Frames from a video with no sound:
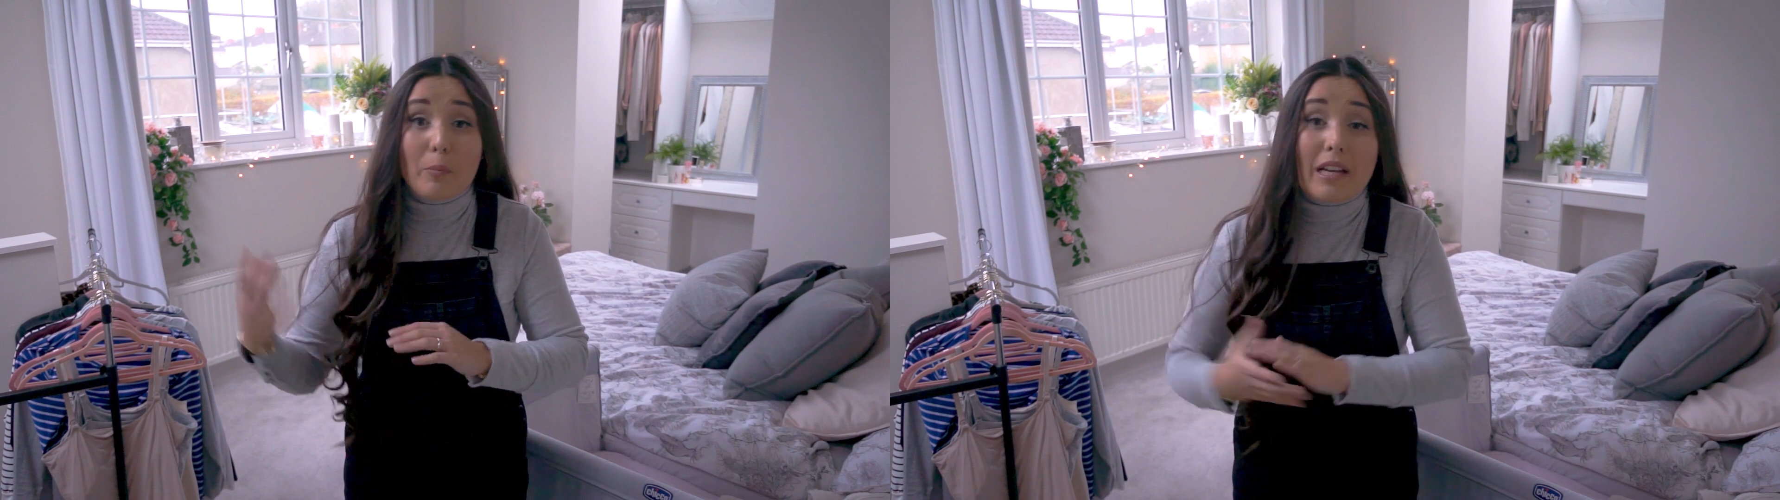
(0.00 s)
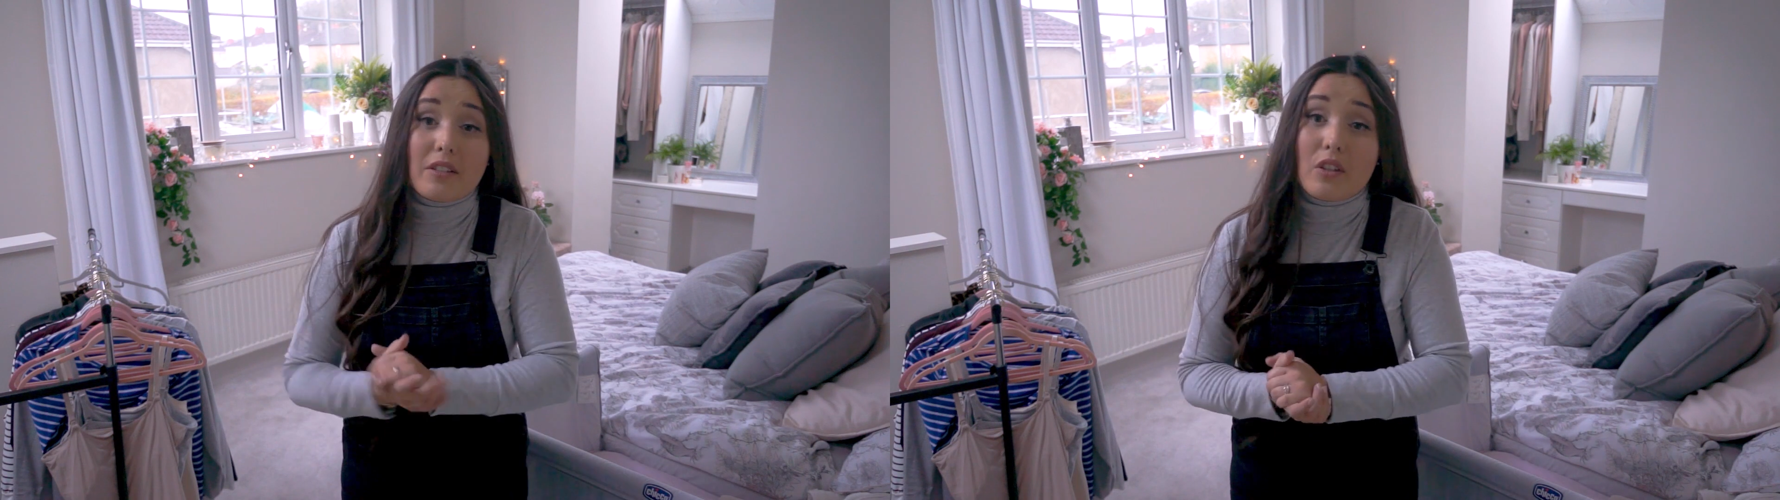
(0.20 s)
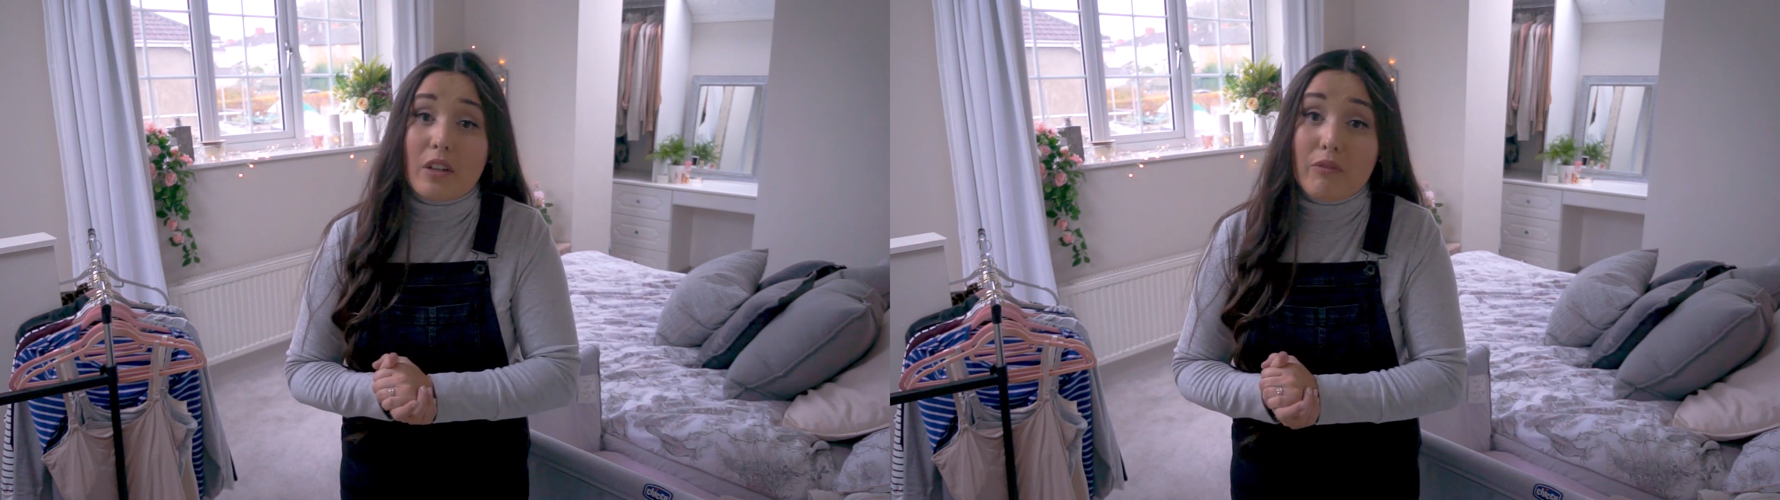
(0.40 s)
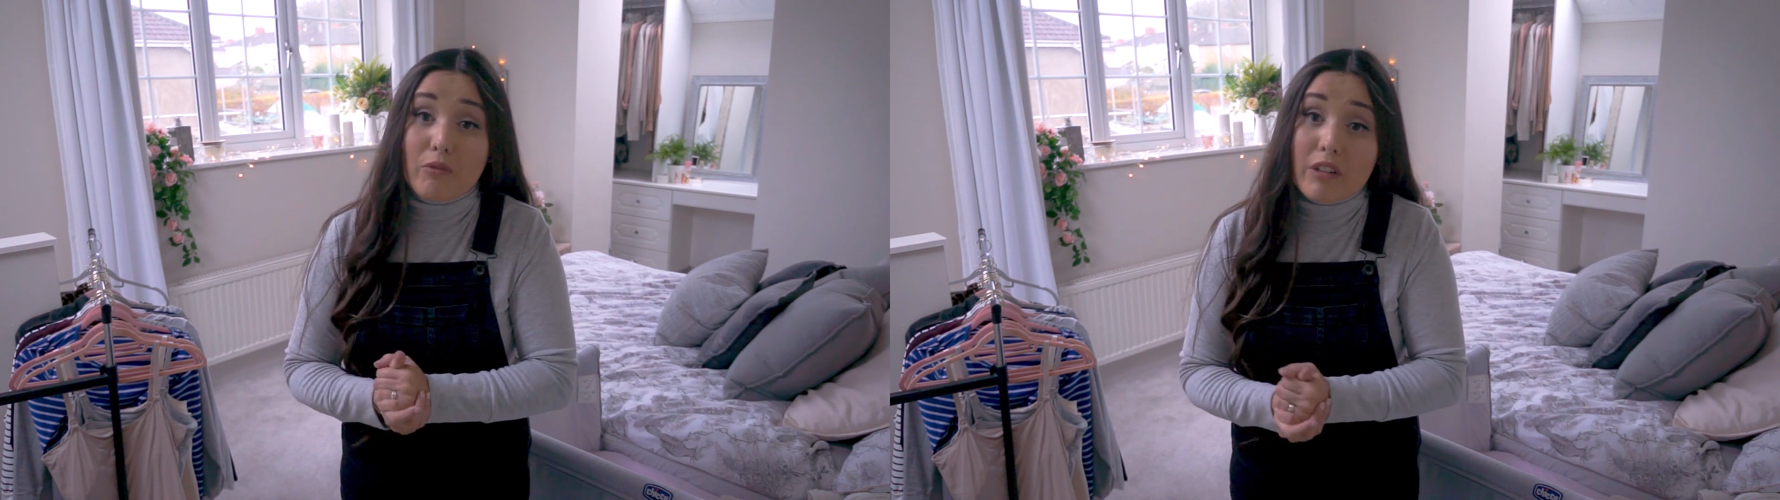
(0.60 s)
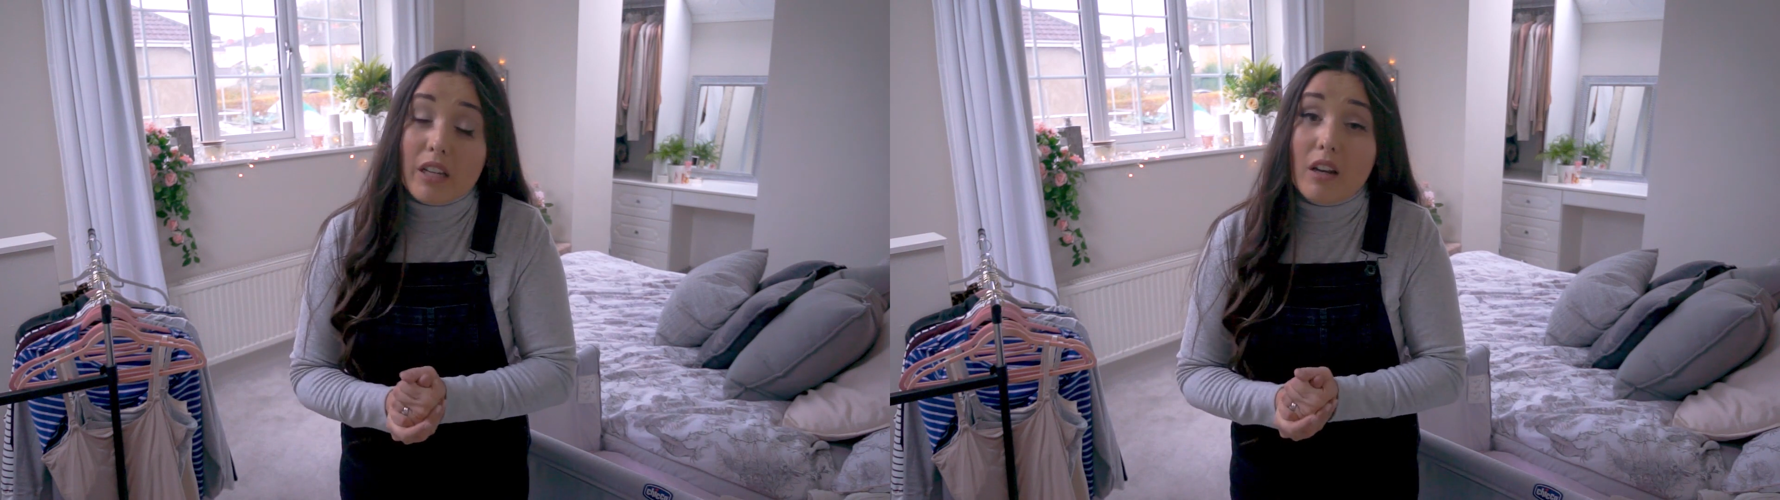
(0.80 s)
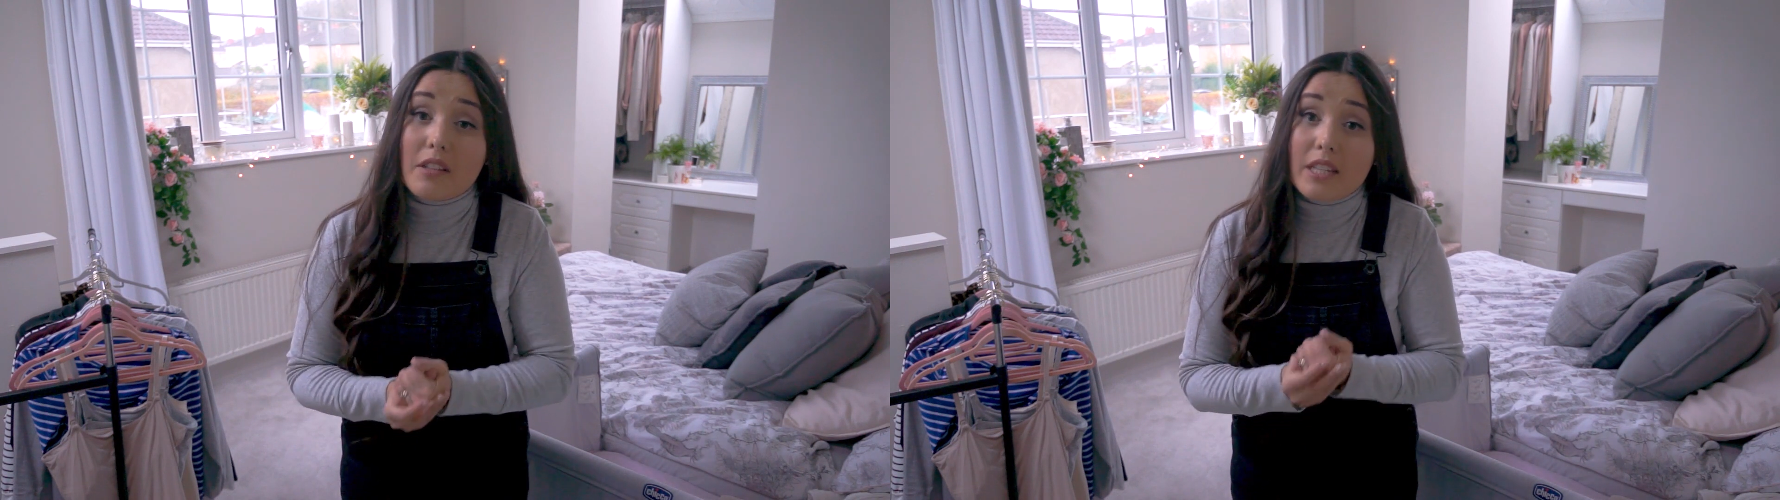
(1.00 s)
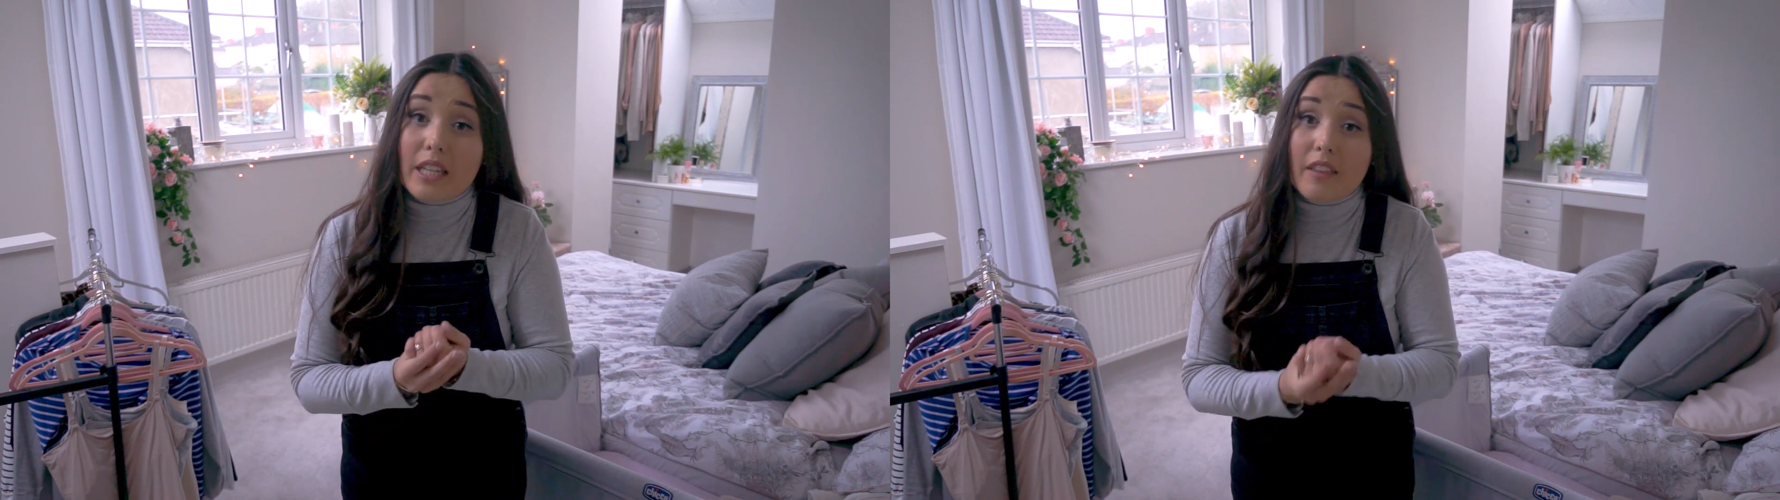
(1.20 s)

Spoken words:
past not even realising